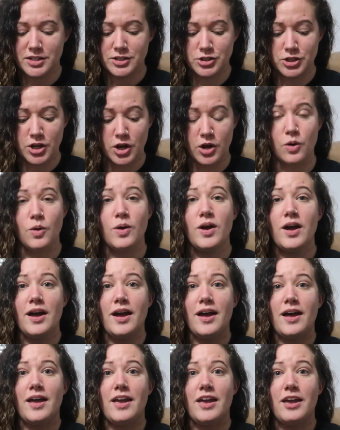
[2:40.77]
So
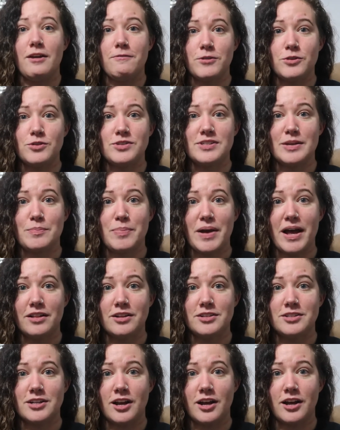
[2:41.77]
if you see
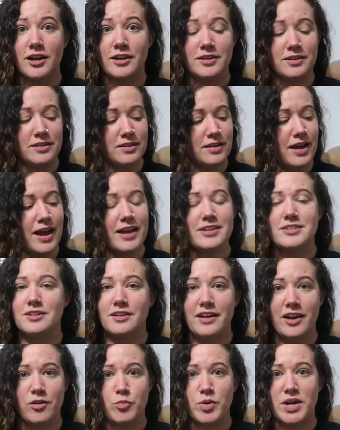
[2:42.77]
Peloton, I still
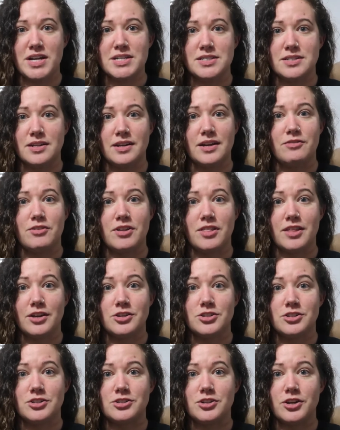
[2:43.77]
have prices on everything,
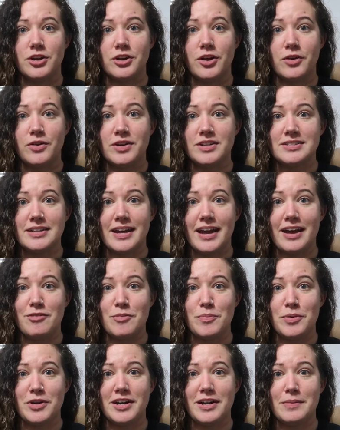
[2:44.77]
just so you know, because I
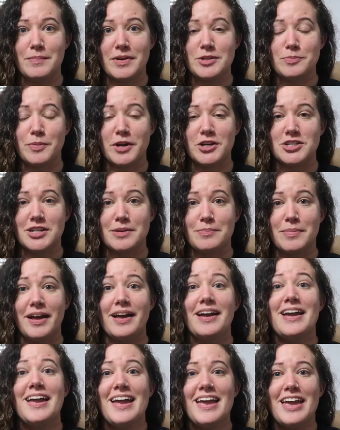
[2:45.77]
haven't put it in my spreadsheet,
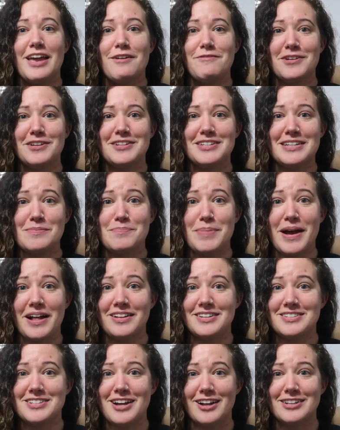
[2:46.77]
but if you see
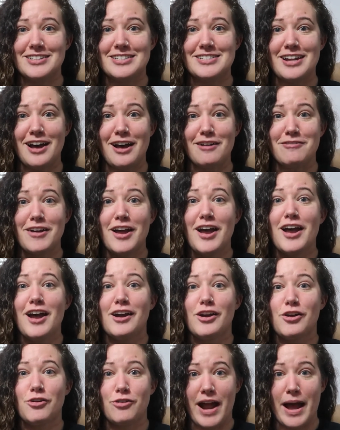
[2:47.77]
Peloton stuff,
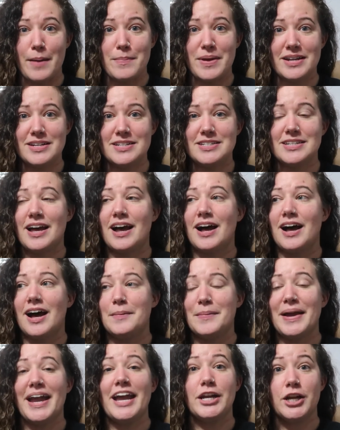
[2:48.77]
grab it
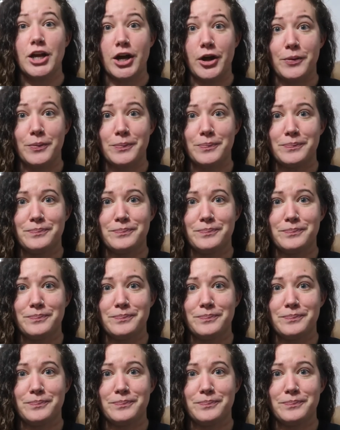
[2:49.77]
and go.